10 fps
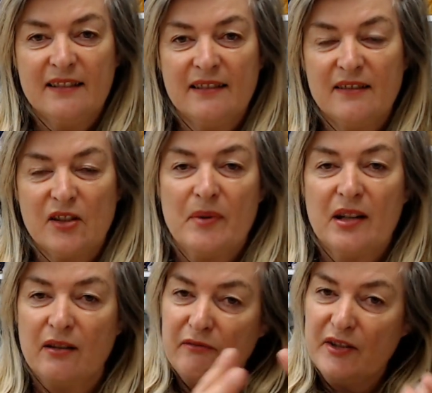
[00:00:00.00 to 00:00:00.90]
So I make
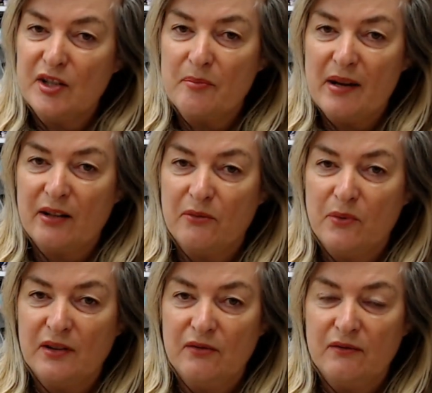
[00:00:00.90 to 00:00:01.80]
front and back
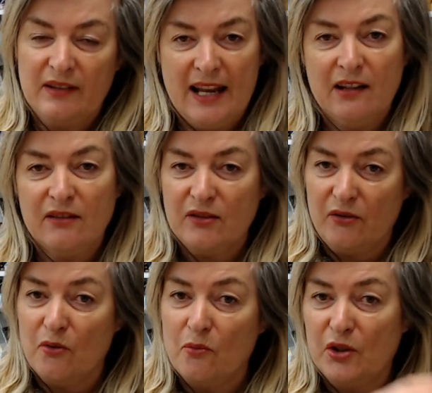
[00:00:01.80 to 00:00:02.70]
one leg, so I've
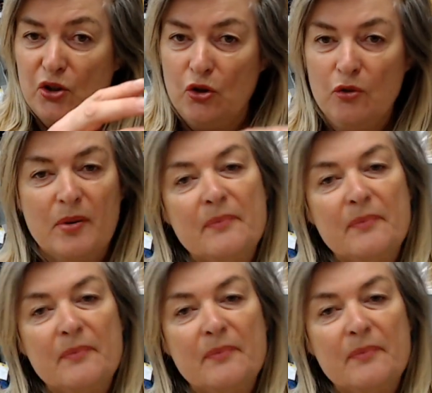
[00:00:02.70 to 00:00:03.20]
got one tube,